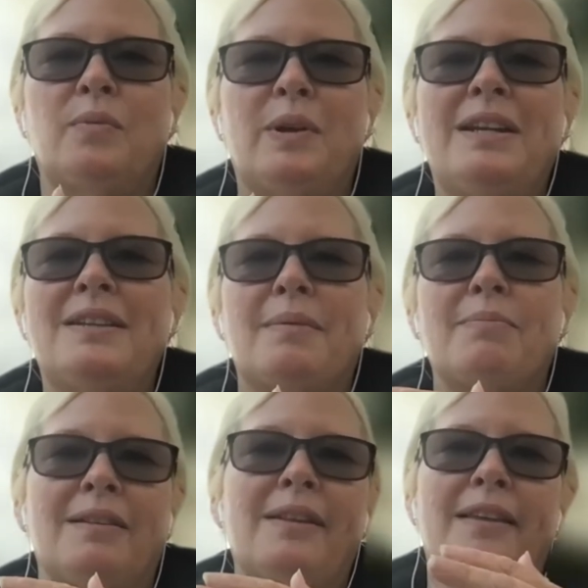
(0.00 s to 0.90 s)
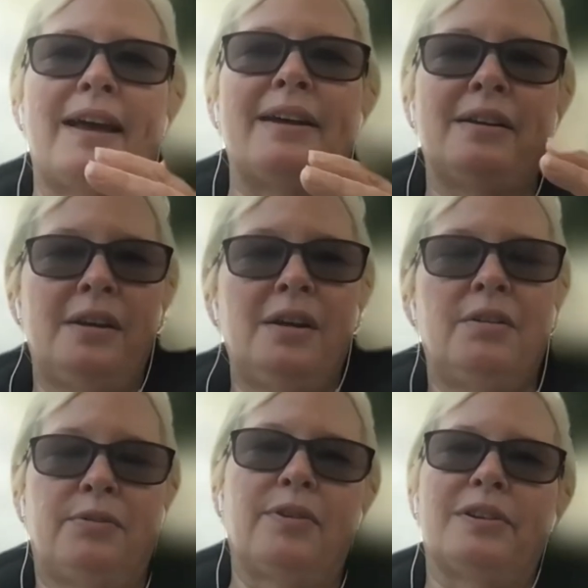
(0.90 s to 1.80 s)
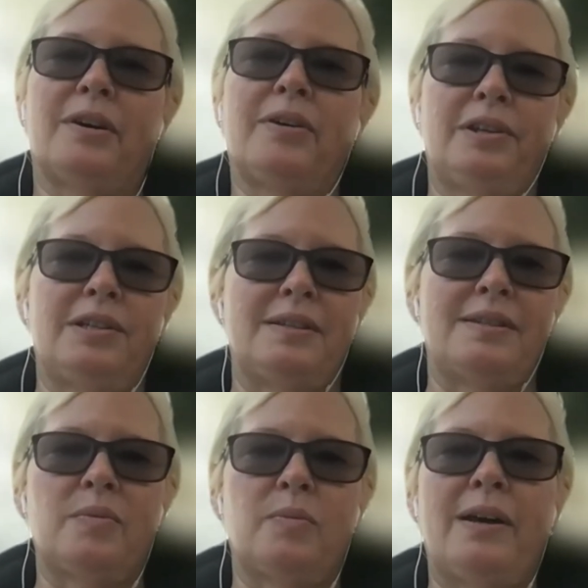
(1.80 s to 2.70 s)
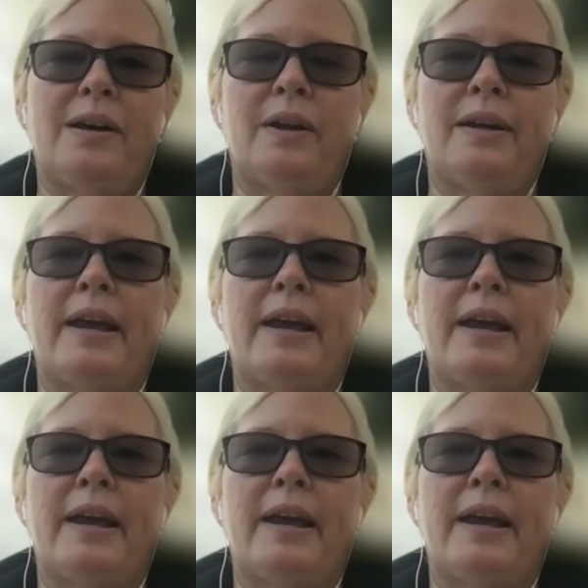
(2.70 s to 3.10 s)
We need something like that for ontologies as well.